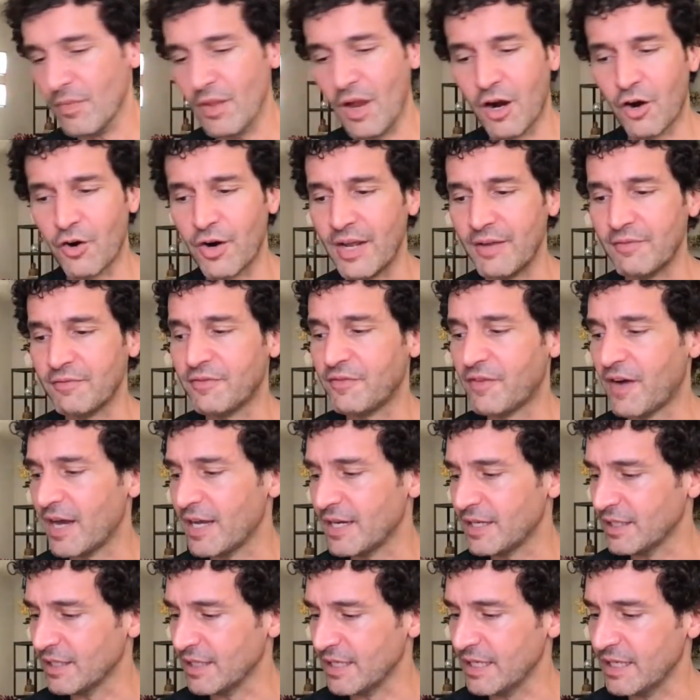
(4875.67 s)
All right,
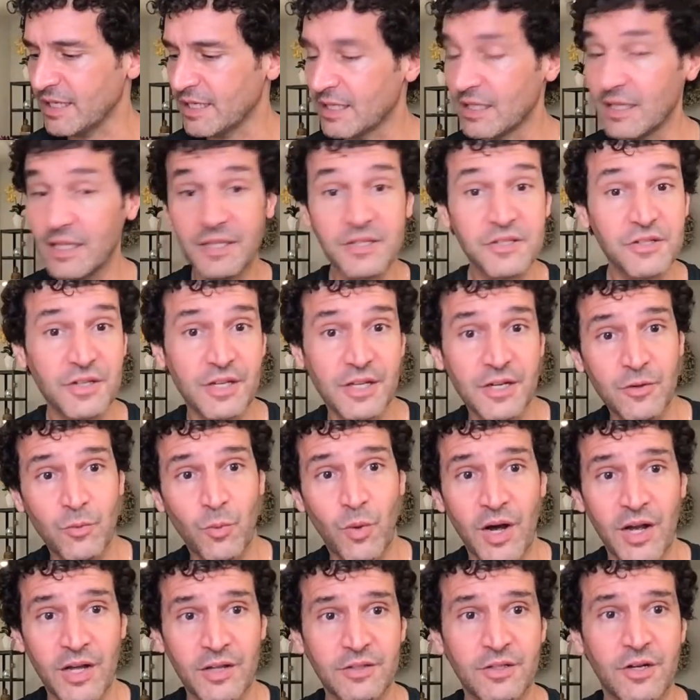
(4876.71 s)
finally, let's look at a
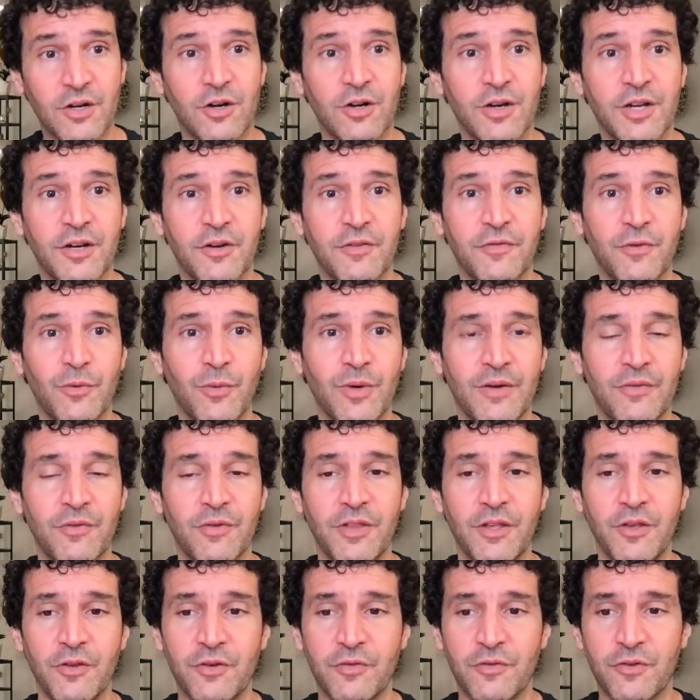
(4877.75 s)
wild card here for whatever
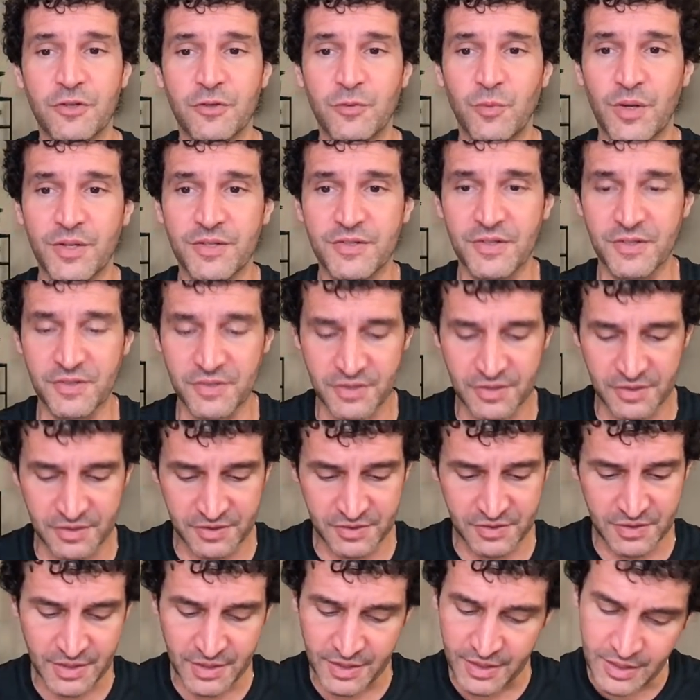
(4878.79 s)
the universe wants us to
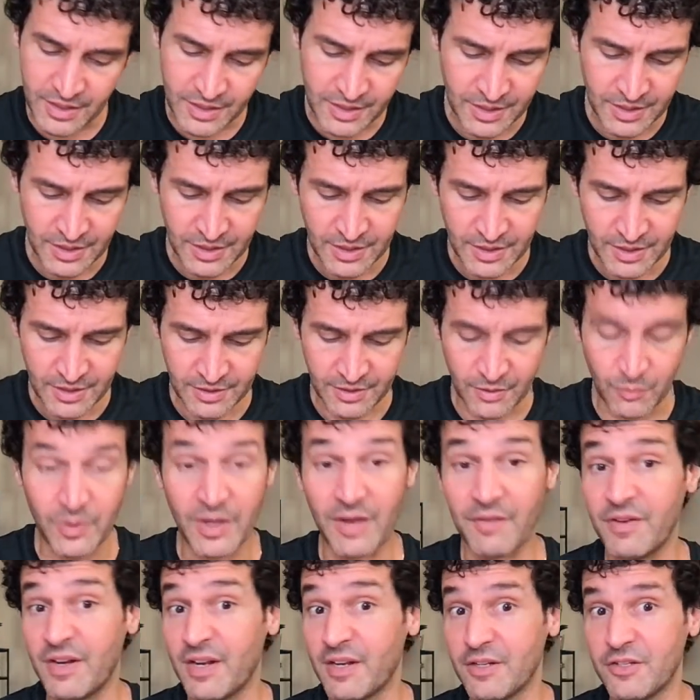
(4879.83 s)
see that we
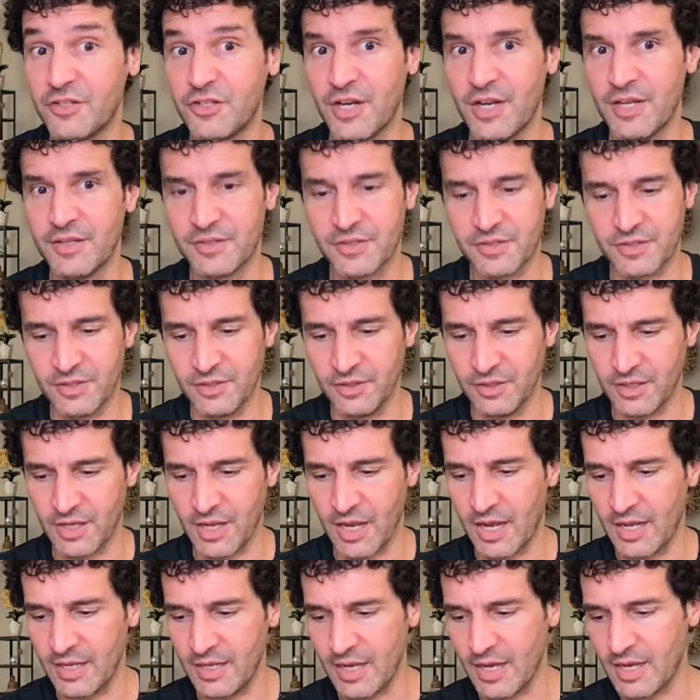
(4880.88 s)
haven't had a chance to look
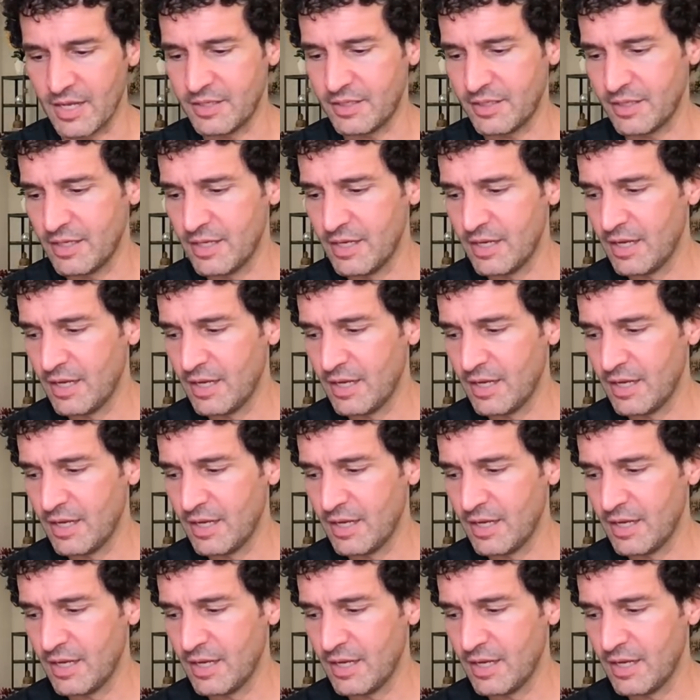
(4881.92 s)
at yet.